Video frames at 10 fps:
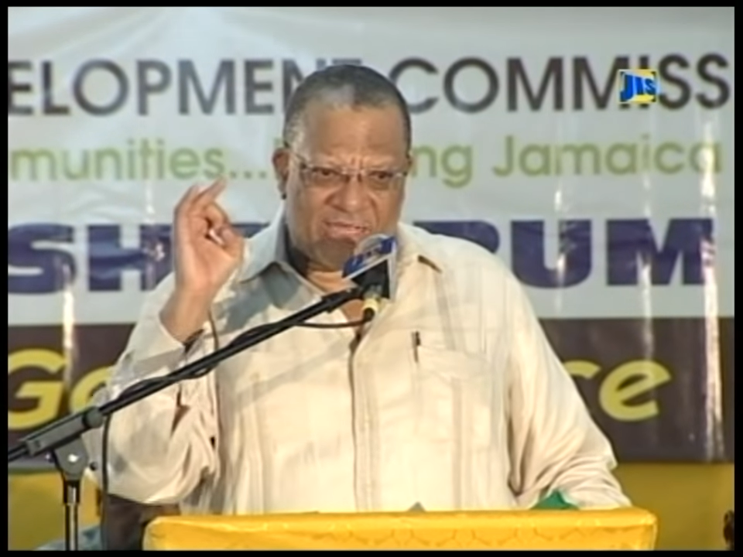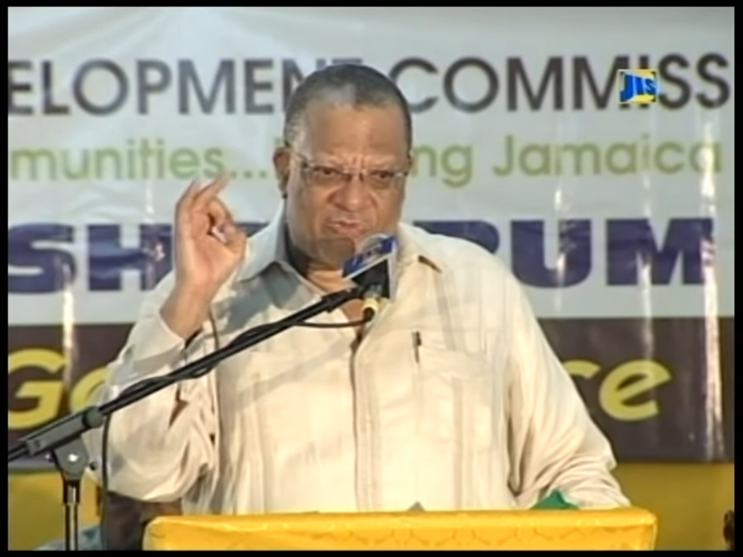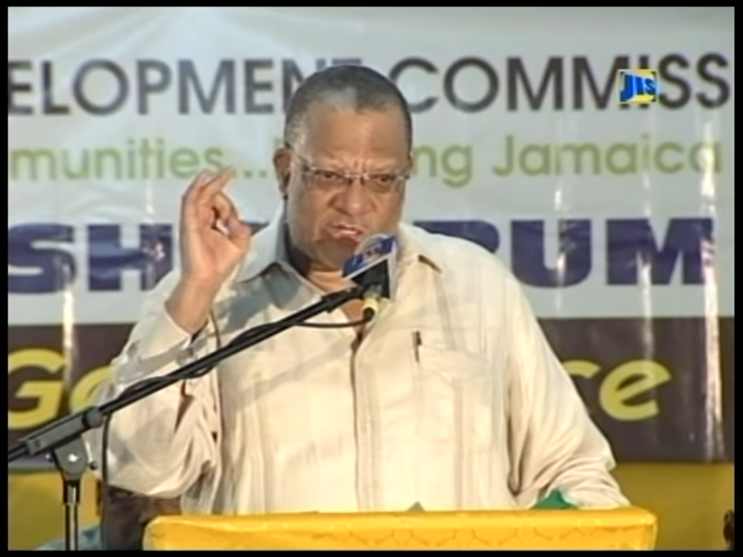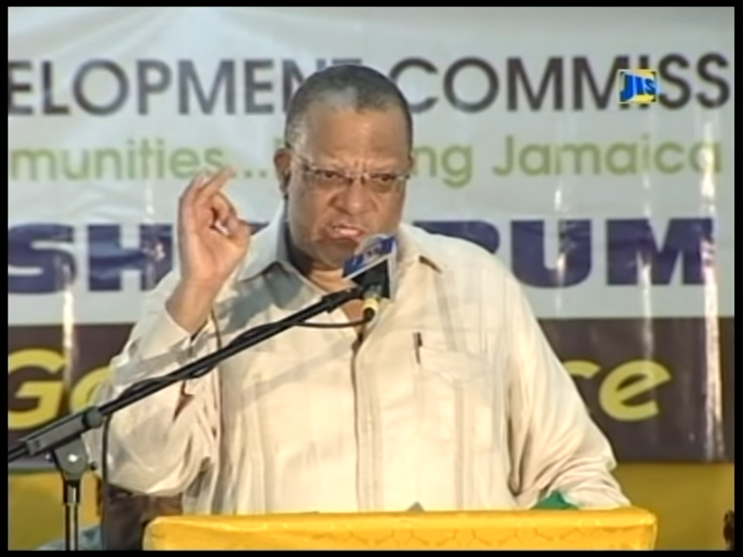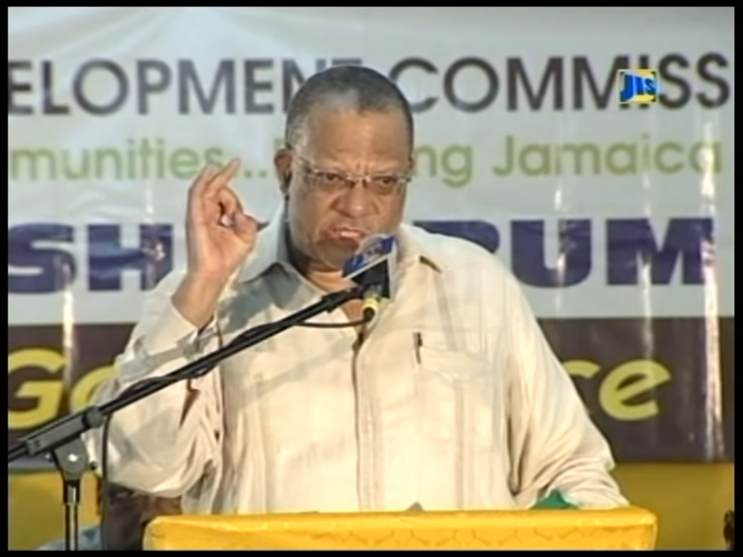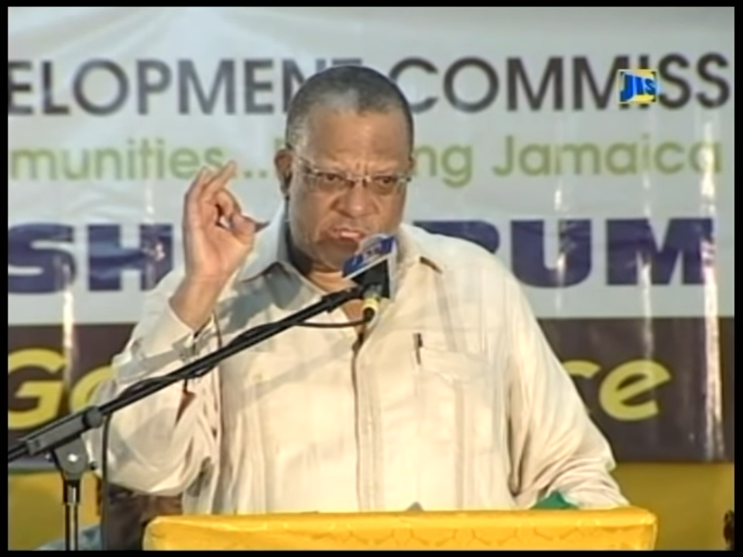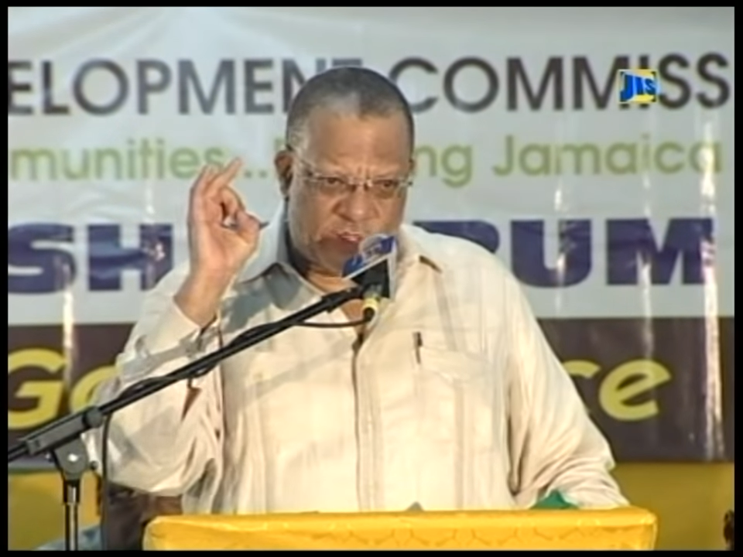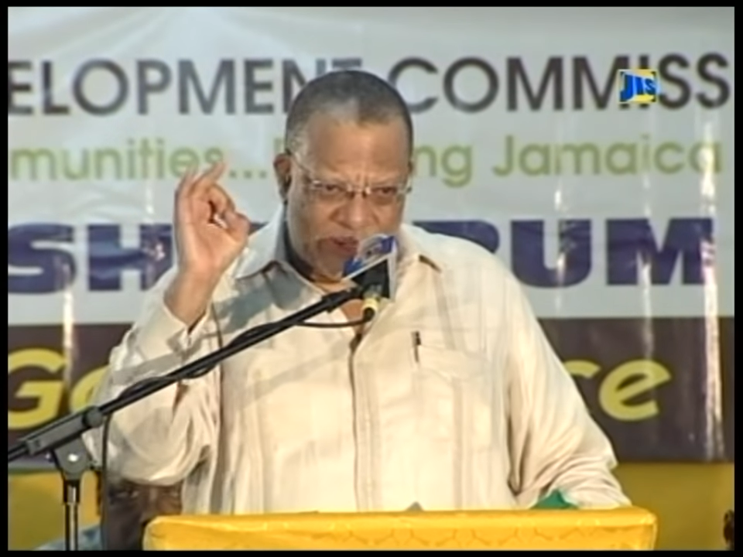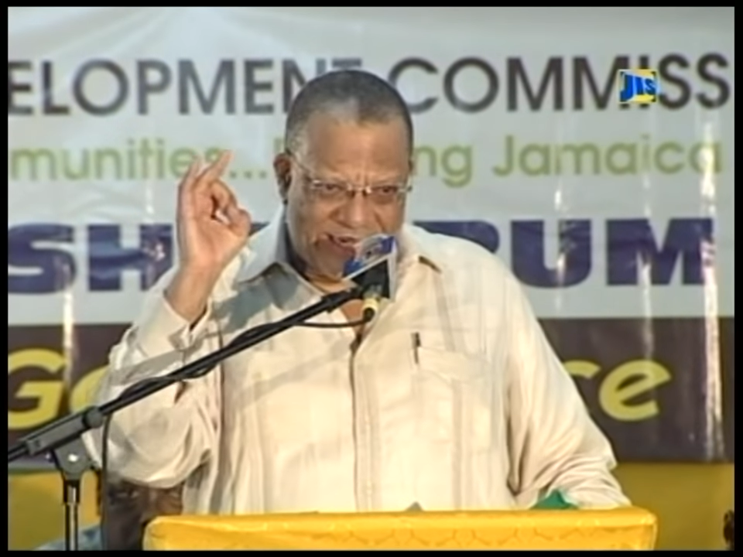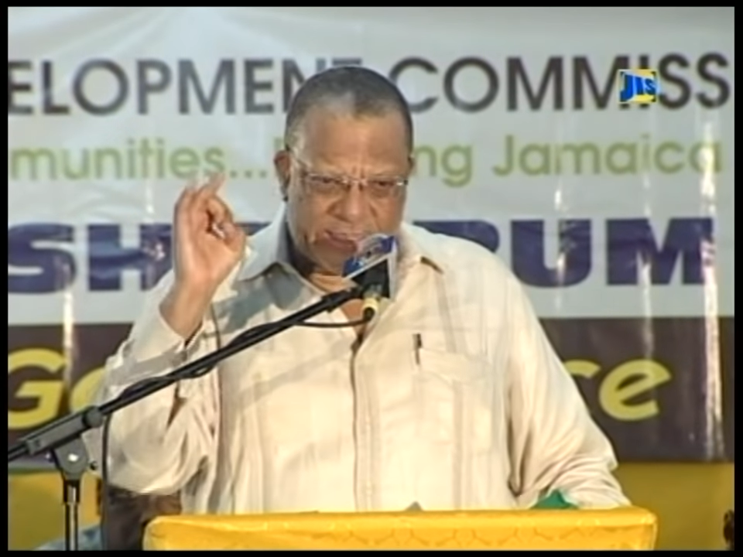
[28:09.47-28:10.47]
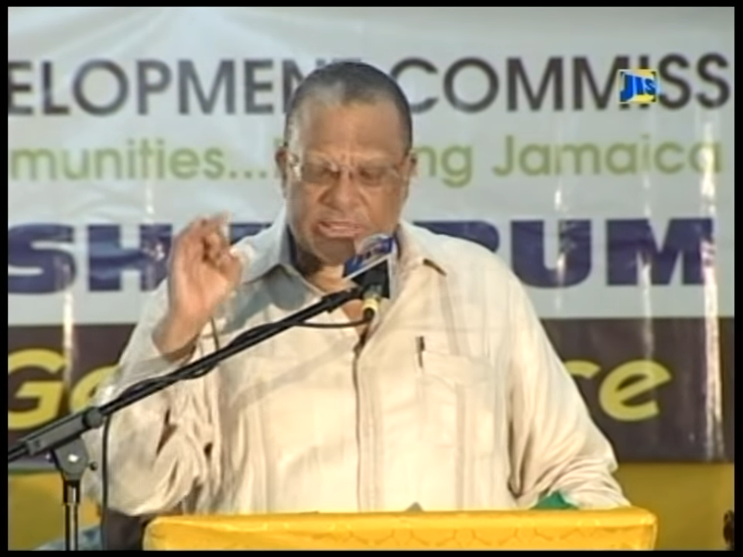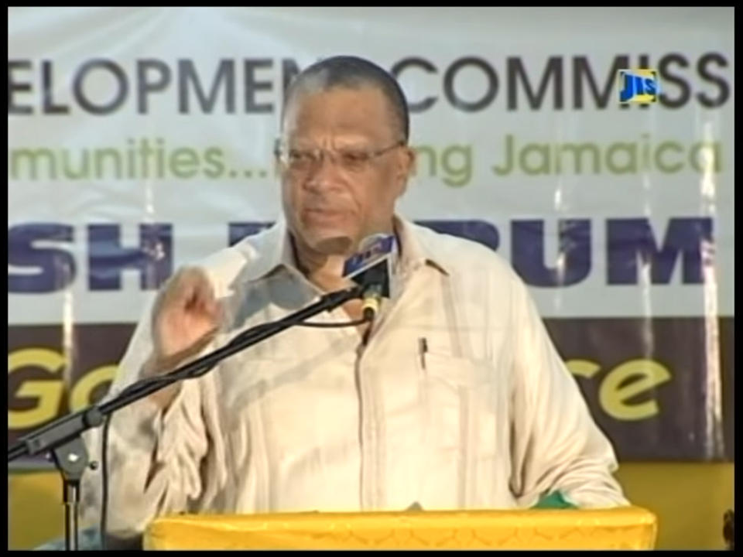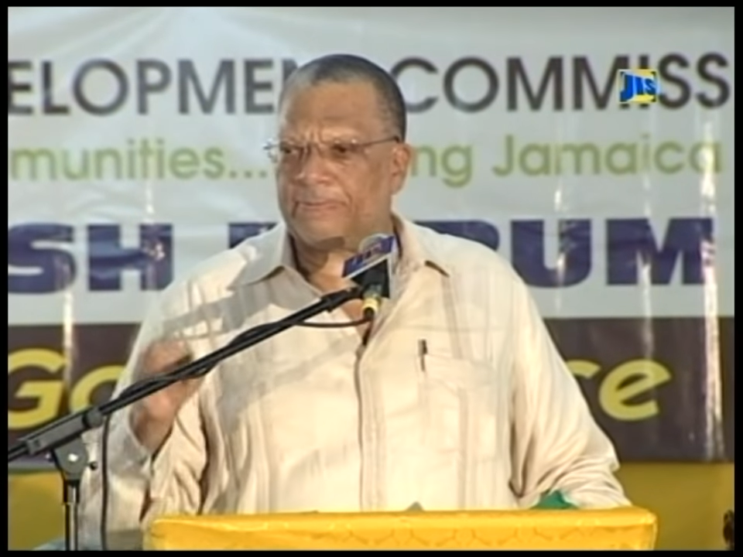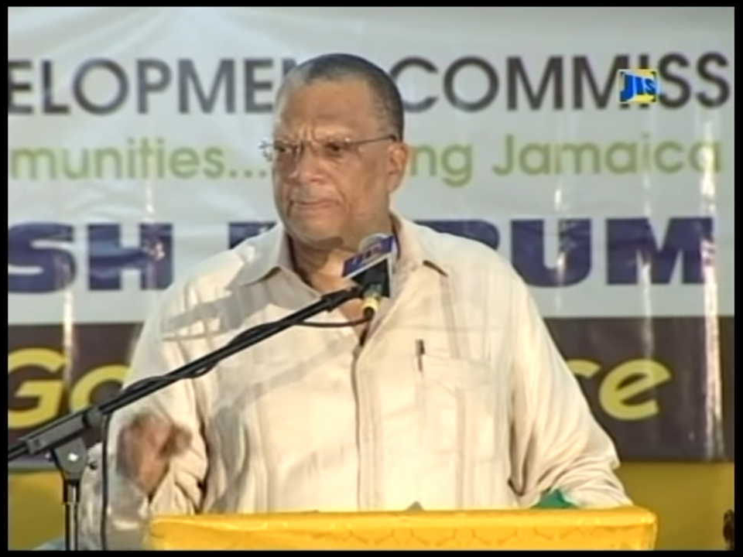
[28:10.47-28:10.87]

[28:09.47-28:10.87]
of us doing it